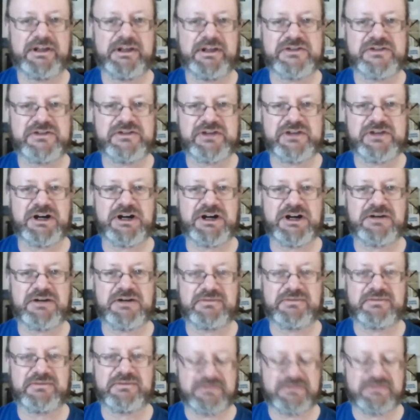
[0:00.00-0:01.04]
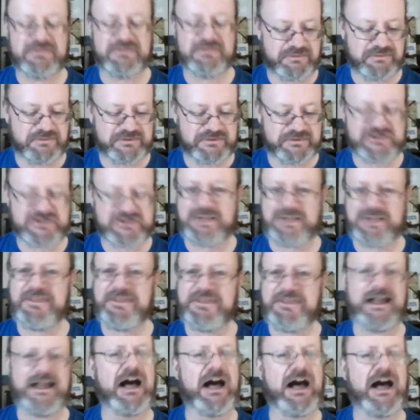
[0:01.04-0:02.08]
Is there something
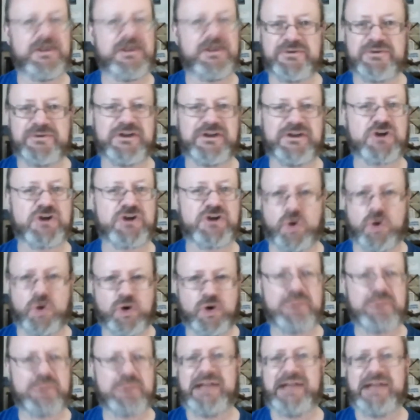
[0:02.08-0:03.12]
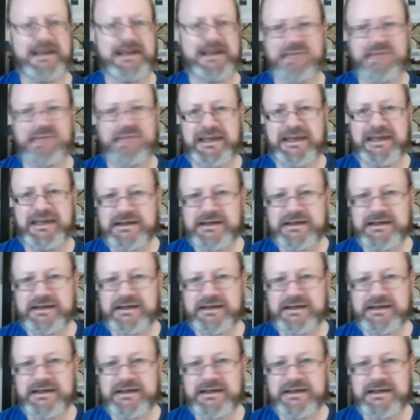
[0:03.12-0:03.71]
other than core blimey,